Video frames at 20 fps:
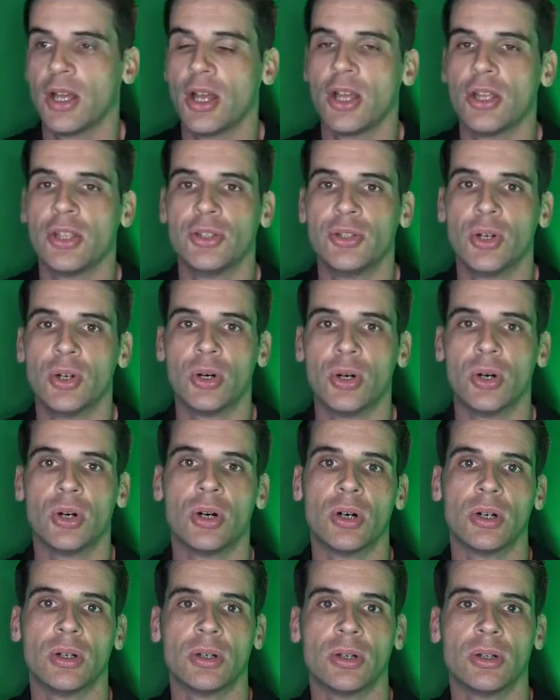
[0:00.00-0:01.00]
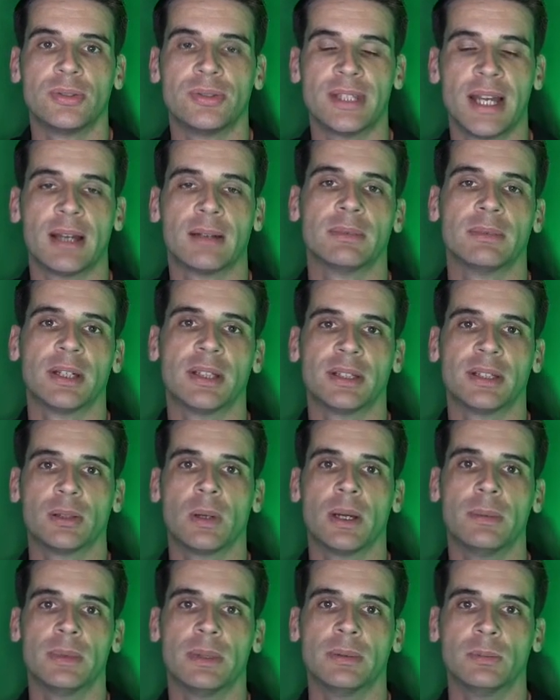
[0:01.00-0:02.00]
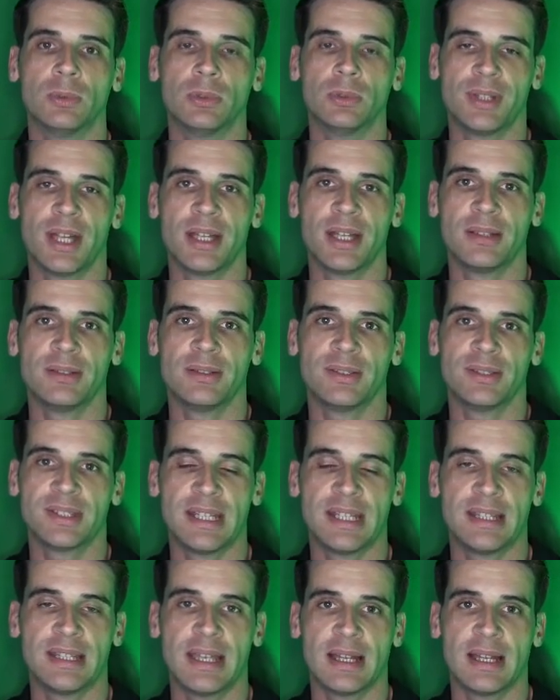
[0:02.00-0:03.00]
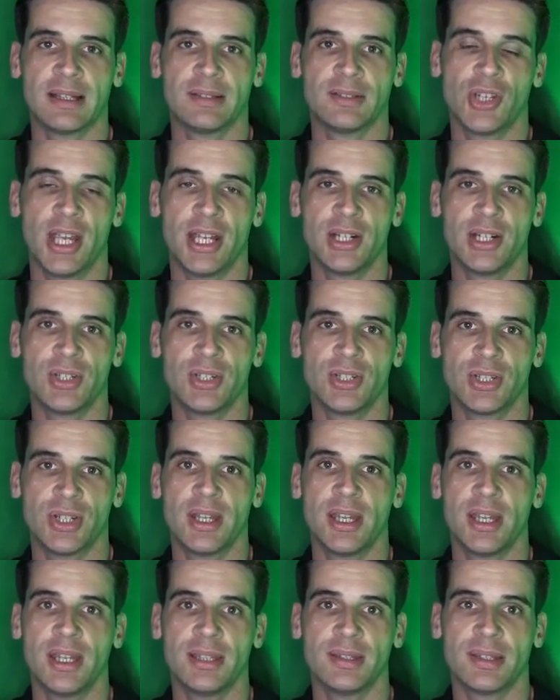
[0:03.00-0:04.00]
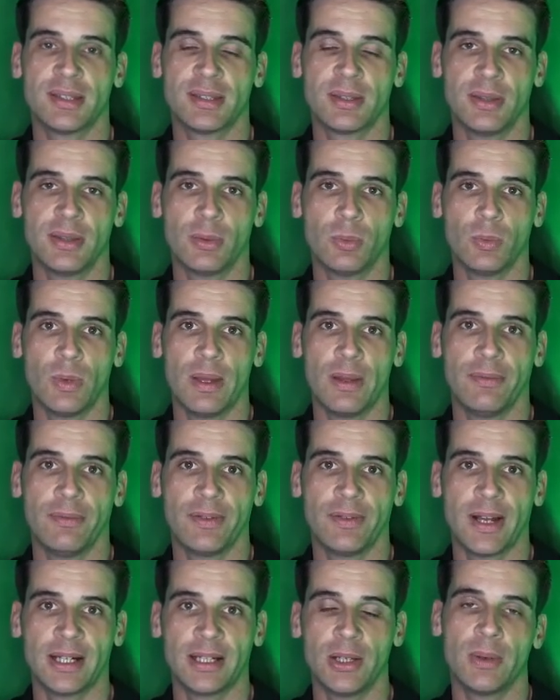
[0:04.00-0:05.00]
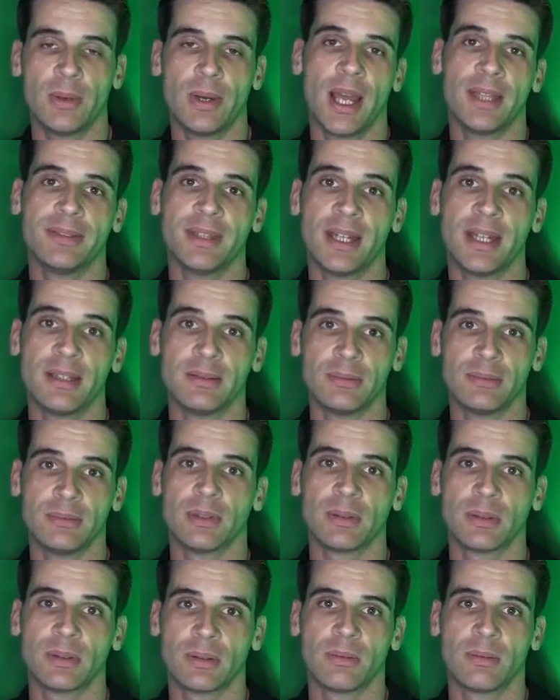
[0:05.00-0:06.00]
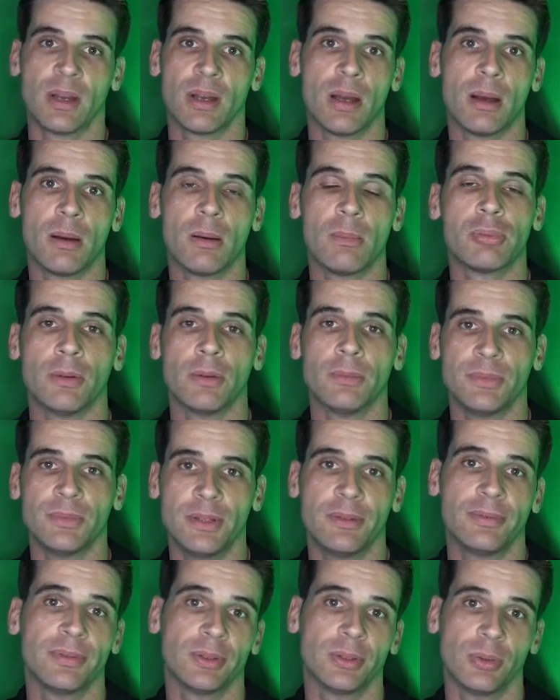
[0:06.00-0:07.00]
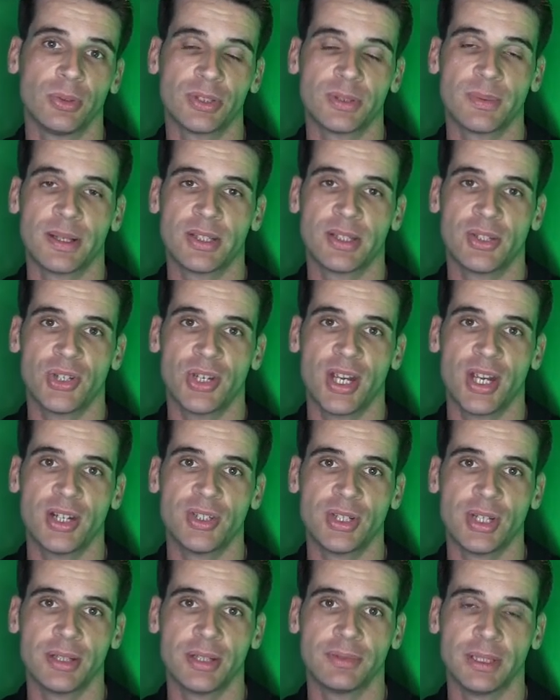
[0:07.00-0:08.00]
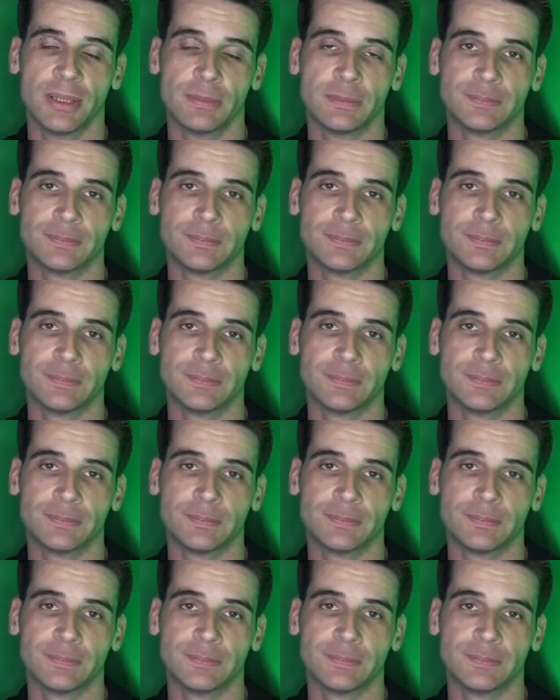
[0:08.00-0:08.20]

your downline equipment will then see that change in the width value and then prompt you for an automatic changeover.